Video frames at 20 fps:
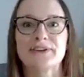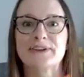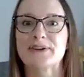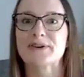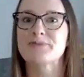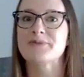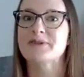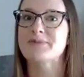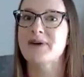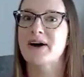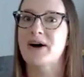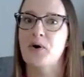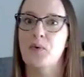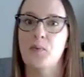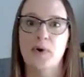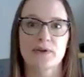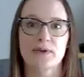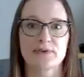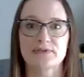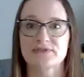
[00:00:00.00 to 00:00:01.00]
a little bit
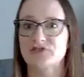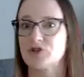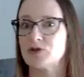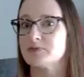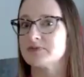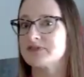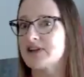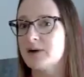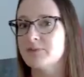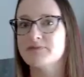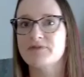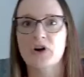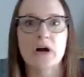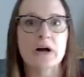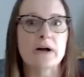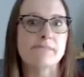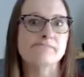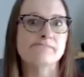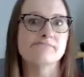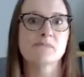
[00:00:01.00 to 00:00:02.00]
about where those terms come
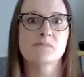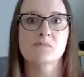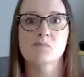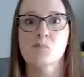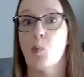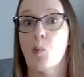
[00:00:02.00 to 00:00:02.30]
from,